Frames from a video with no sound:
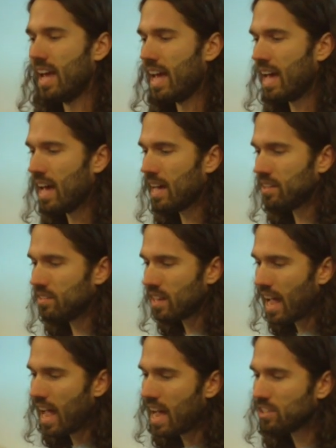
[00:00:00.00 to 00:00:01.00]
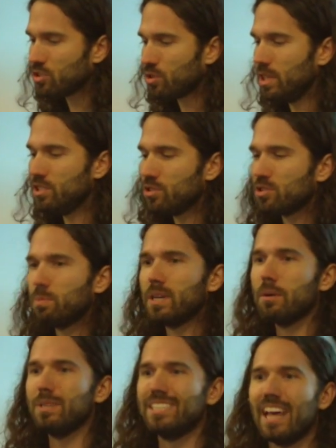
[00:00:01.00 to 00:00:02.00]
And as creatures
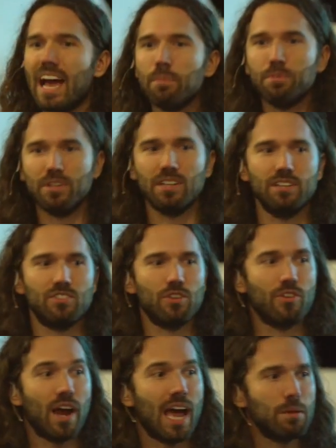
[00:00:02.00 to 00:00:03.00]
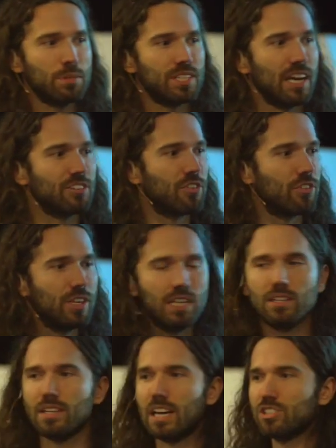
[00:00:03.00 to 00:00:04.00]
become adapted to their habitat, to their
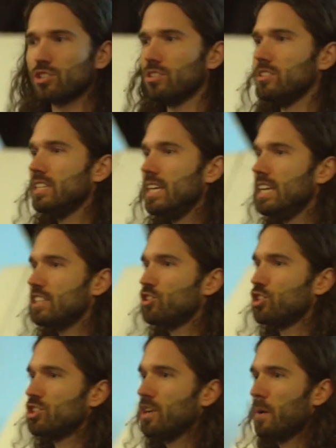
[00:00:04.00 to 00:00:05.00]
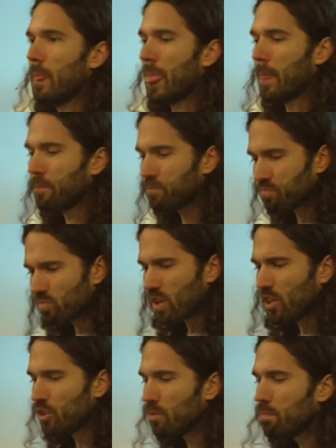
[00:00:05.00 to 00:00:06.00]
ecological niche,
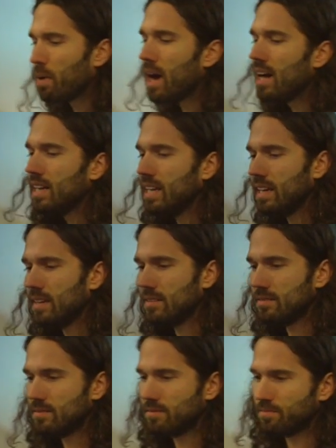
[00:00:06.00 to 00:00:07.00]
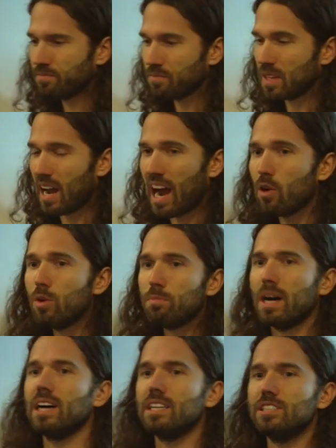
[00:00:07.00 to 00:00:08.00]
their body, our
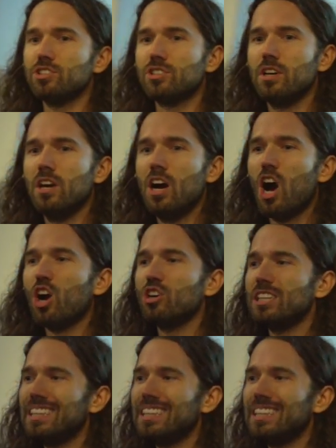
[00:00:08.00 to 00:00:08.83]
bodies, are